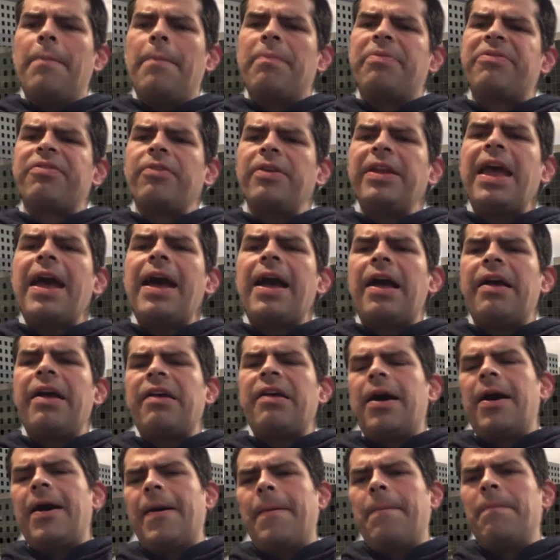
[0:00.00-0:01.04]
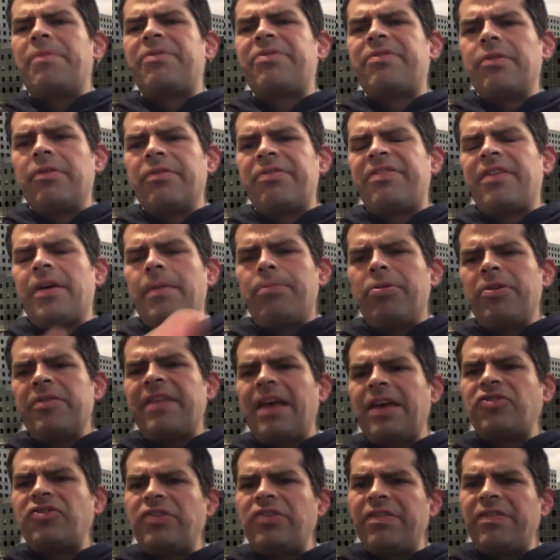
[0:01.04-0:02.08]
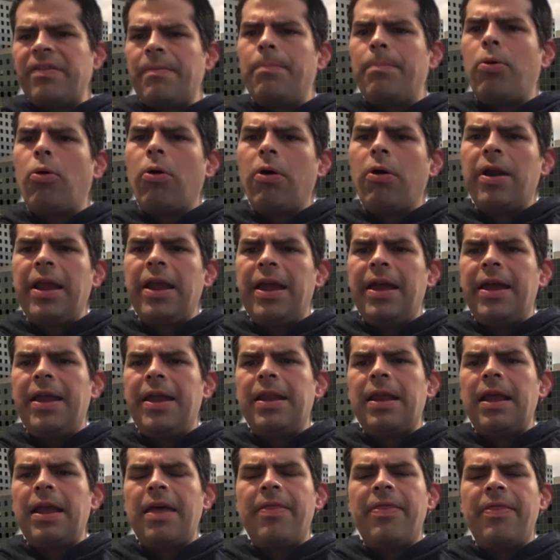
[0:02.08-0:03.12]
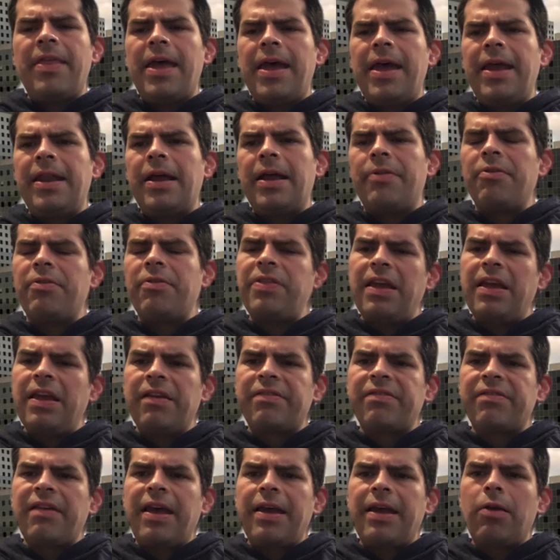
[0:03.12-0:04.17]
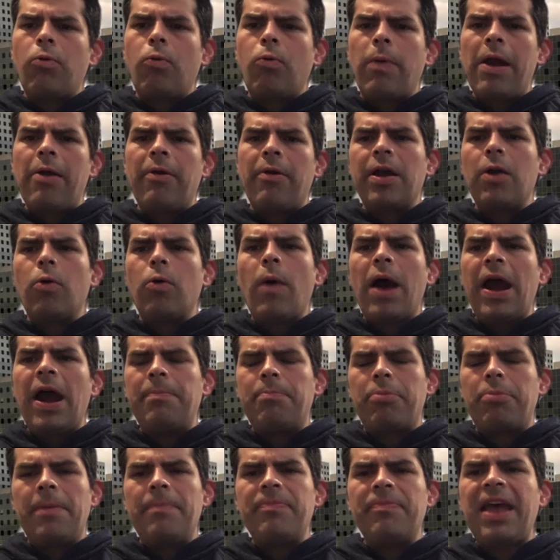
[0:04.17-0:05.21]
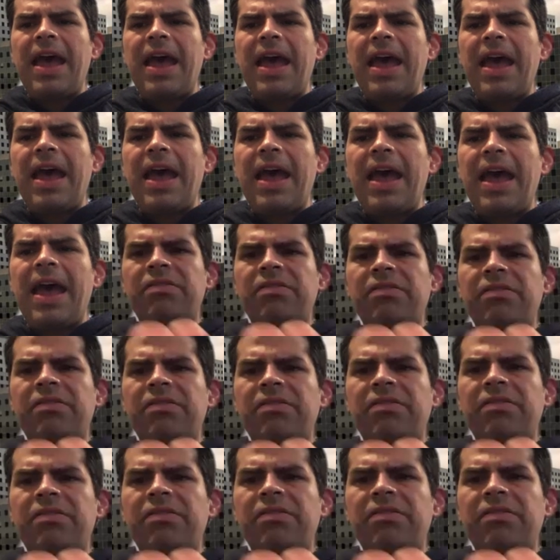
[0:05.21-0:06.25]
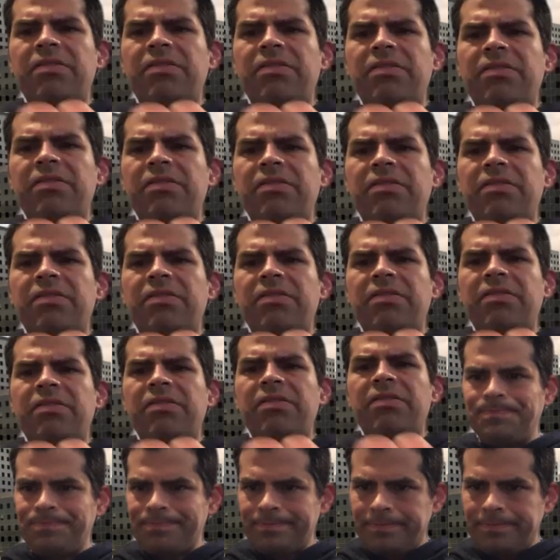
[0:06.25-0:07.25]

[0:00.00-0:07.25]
So yeah, so sun protection is important, and then other things like wearing a wide-brimmed hat, staying out of the sun.